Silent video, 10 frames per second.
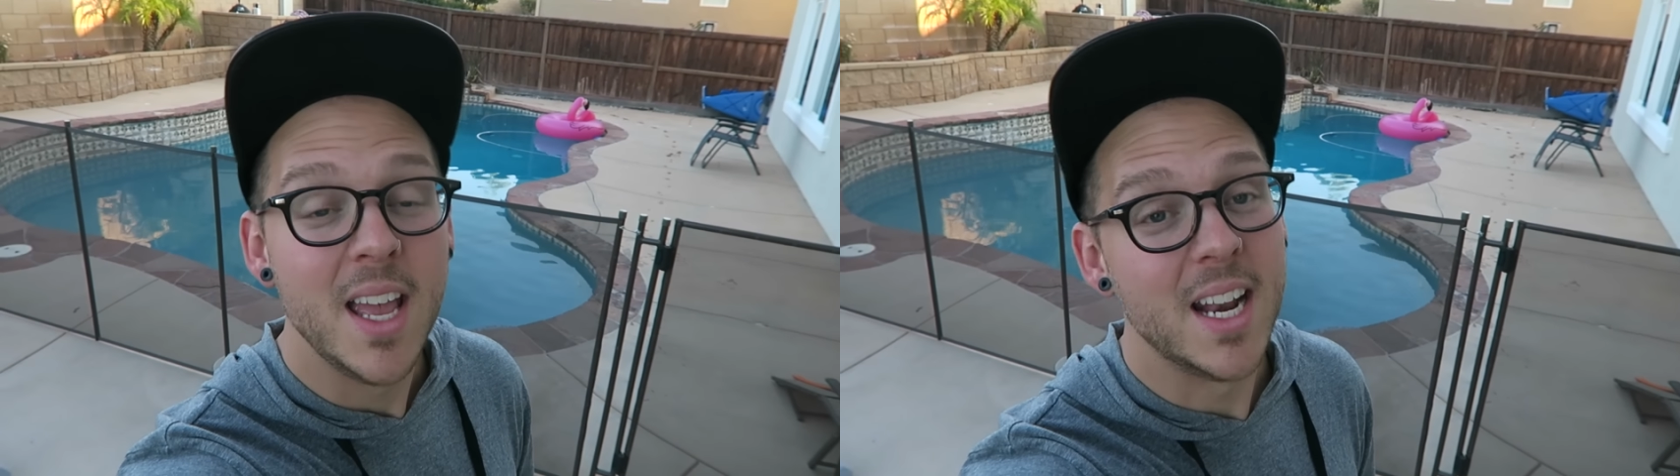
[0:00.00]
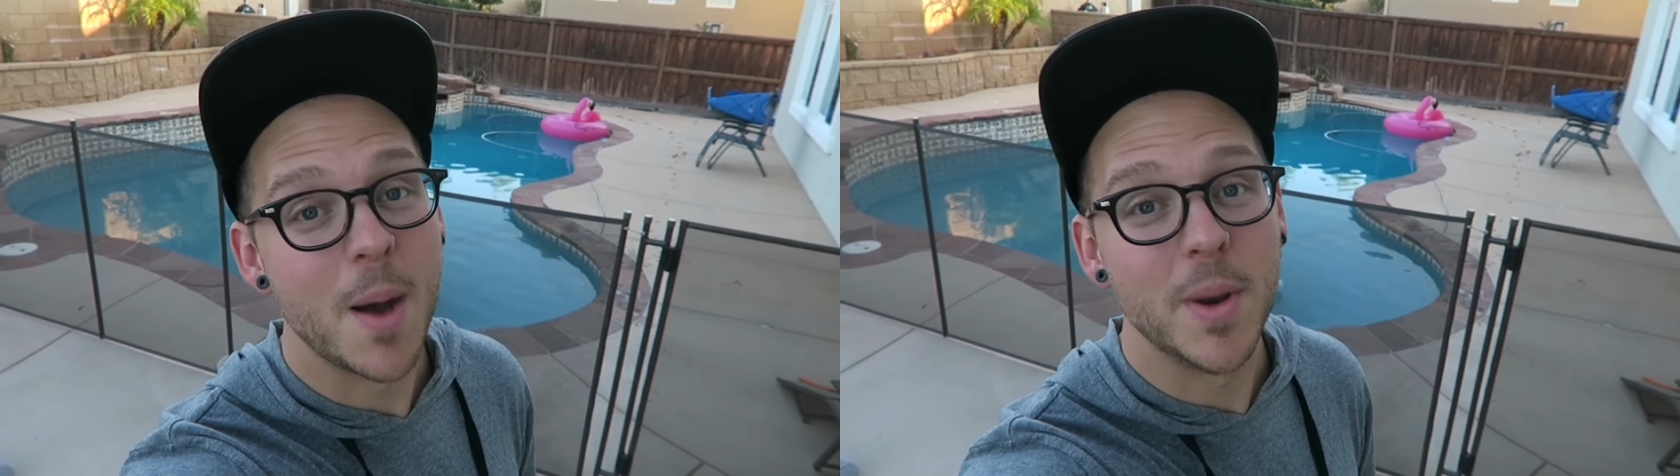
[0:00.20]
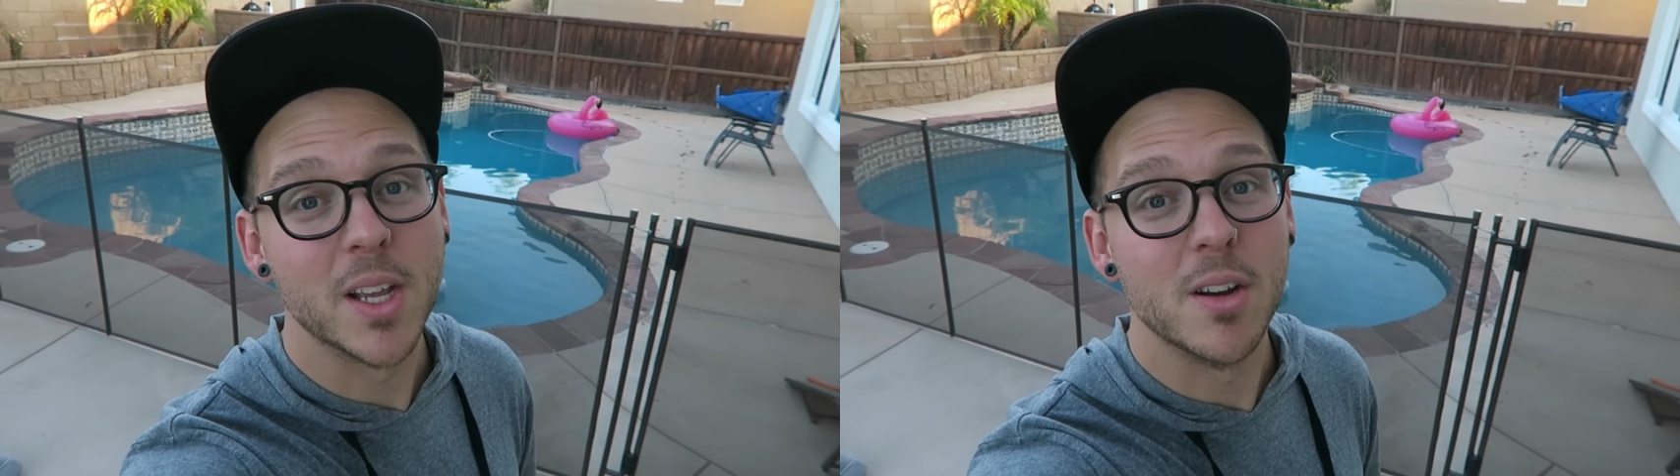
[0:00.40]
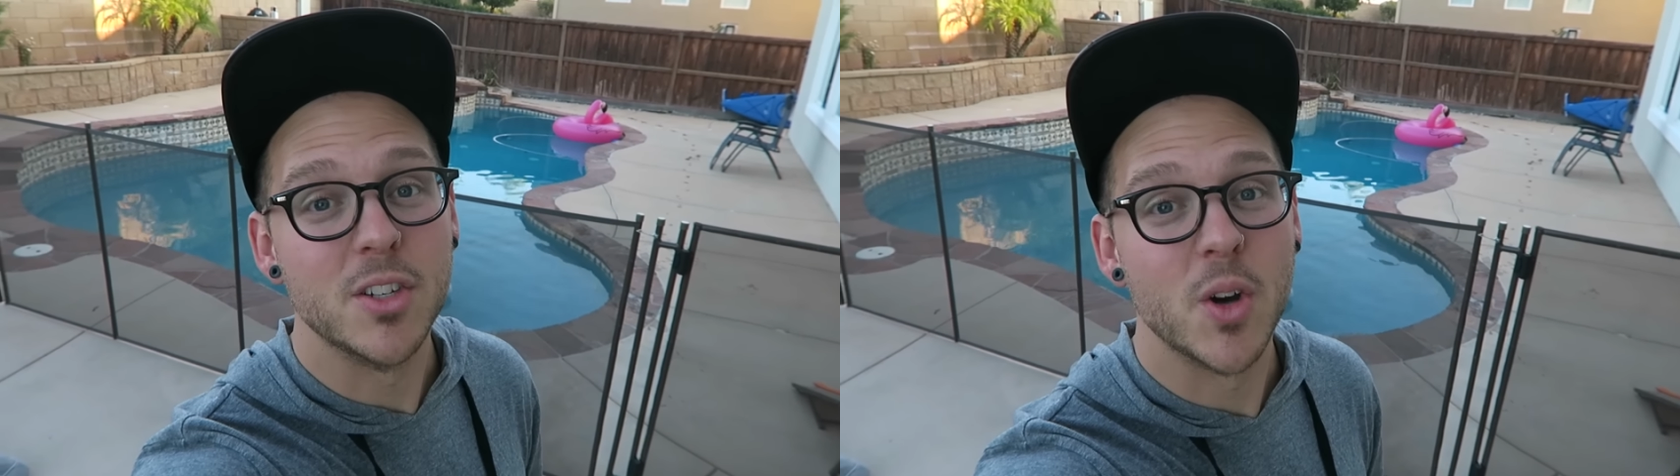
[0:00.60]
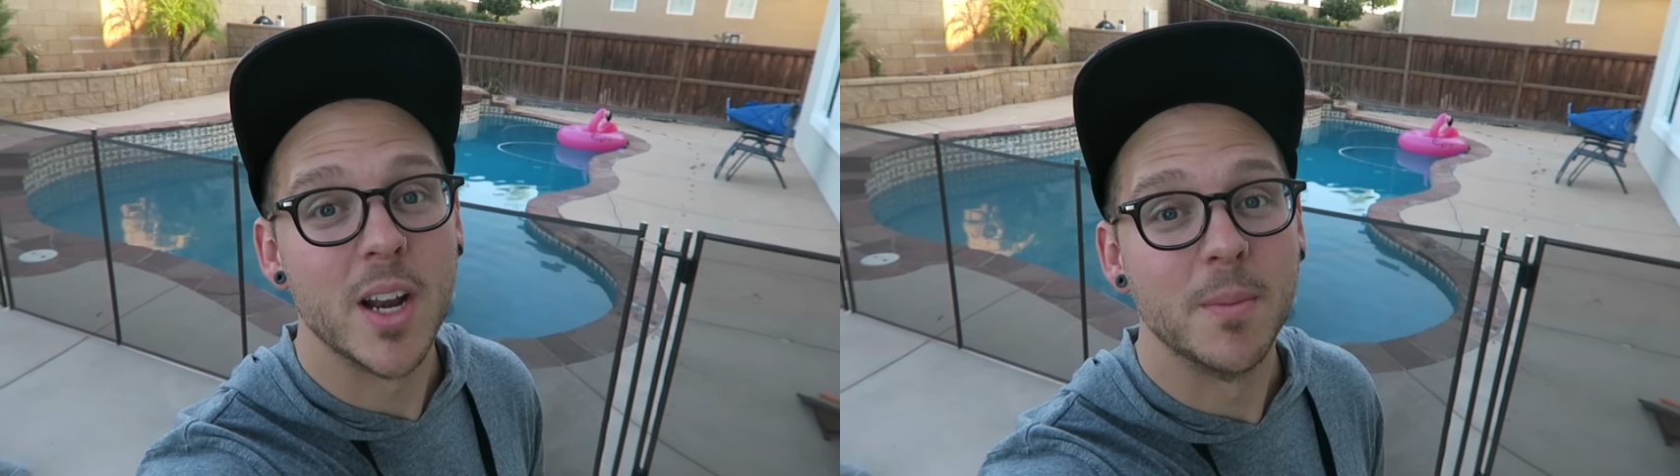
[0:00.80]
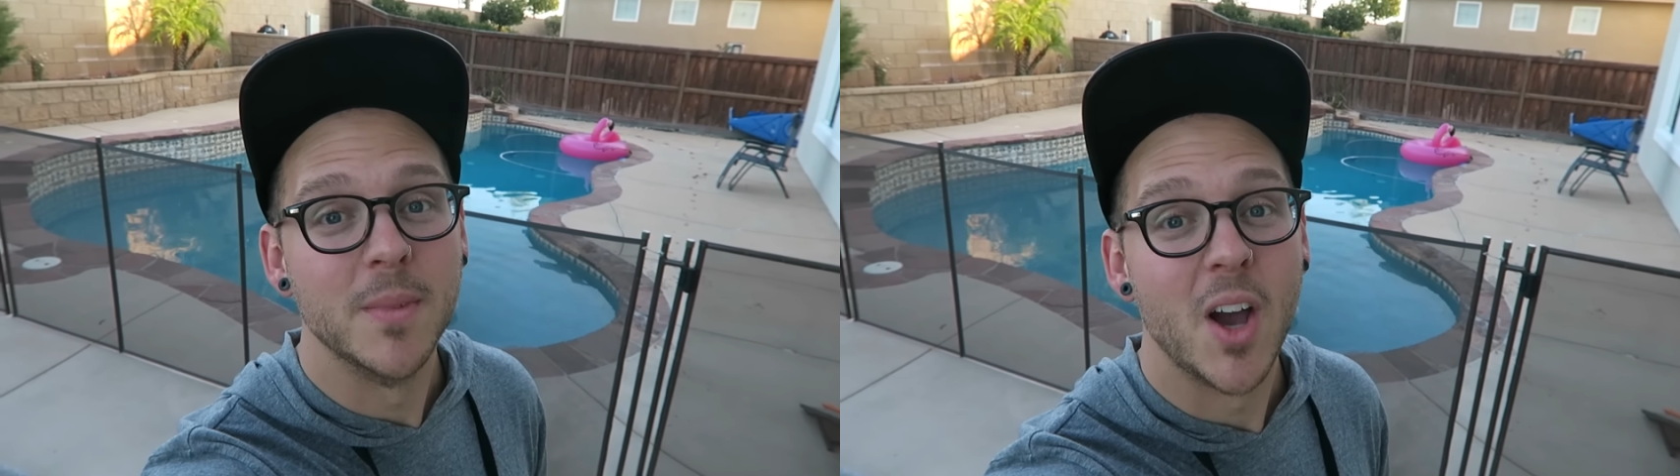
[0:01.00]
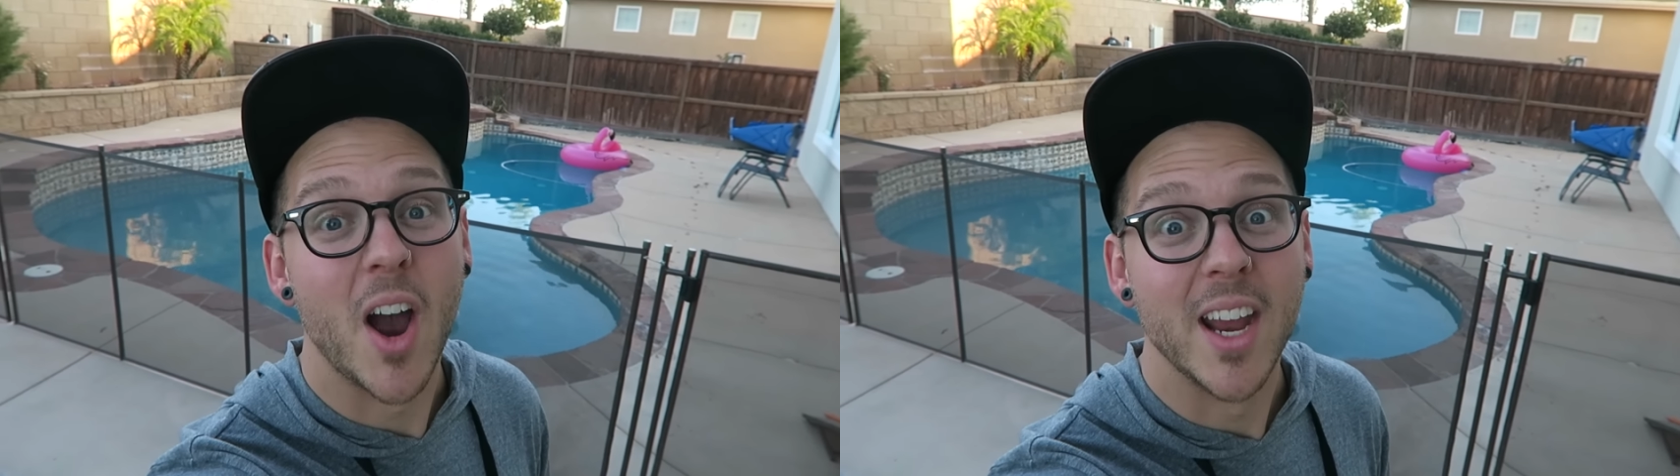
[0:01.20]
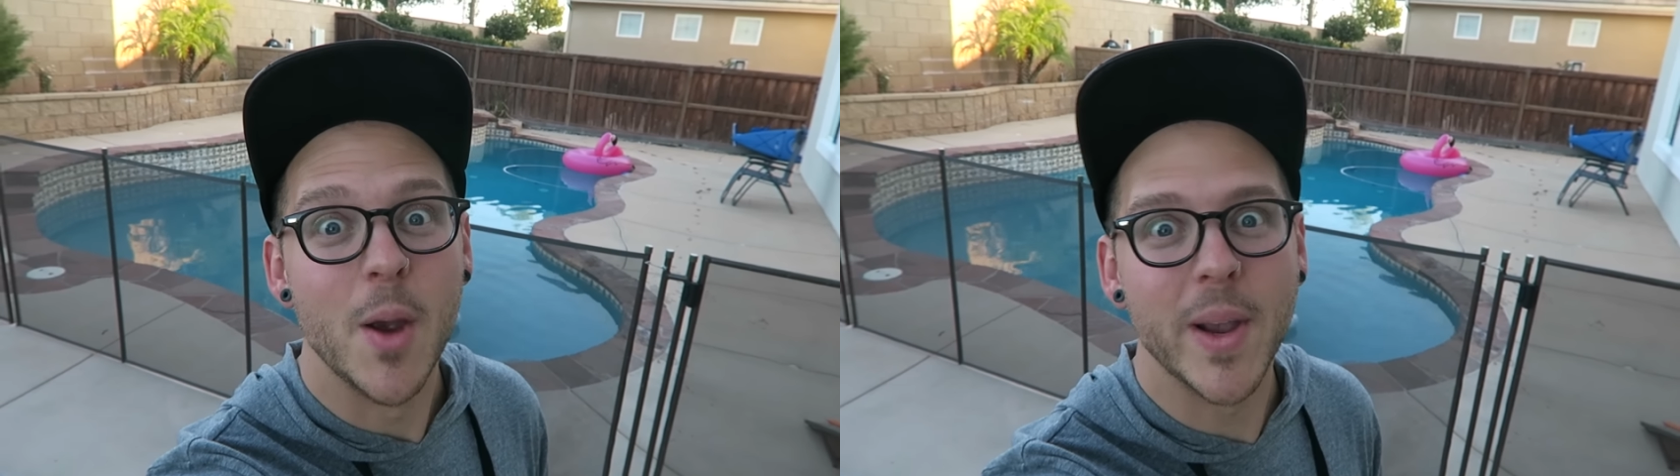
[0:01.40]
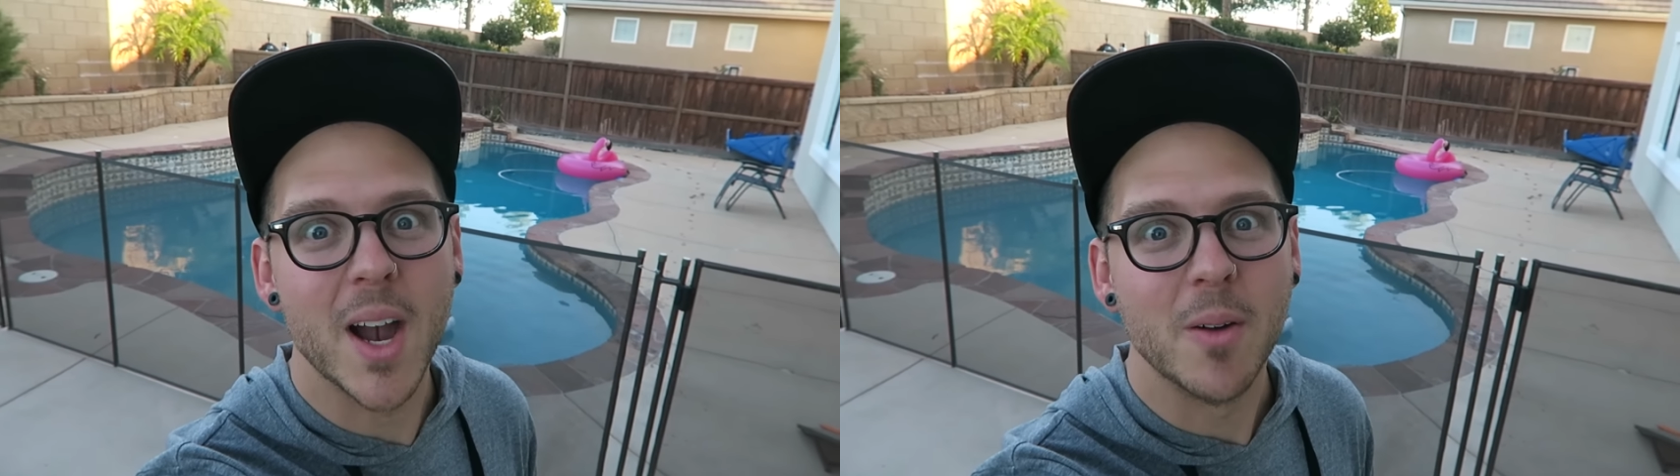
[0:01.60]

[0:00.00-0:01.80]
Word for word: and I'm gonna go join them. All right, here we